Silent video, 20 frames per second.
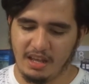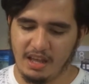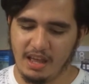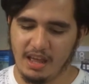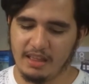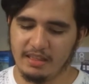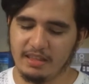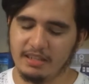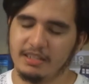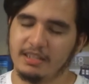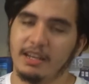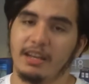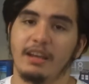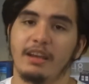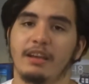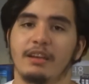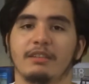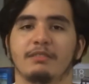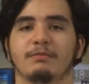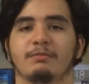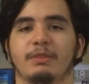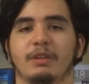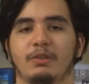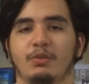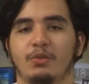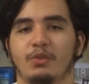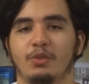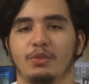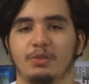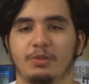at the day of my
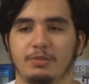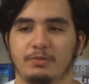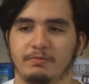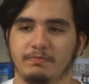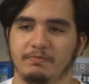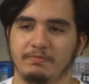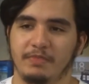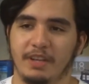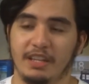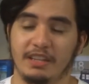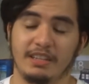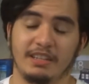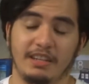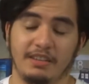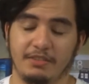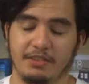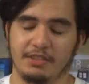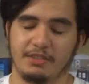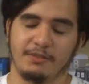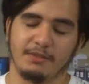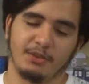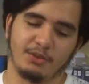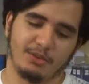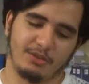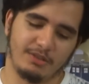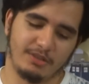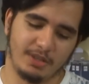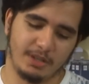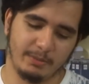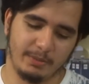funeral, at the day of his funeral.
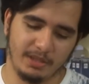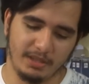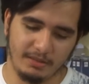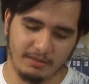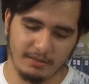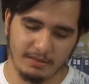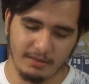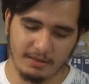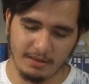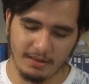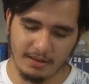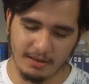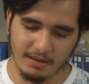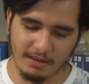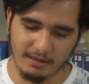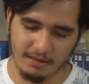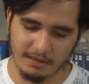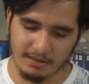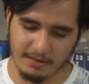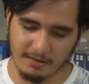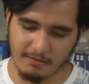I mean, uh,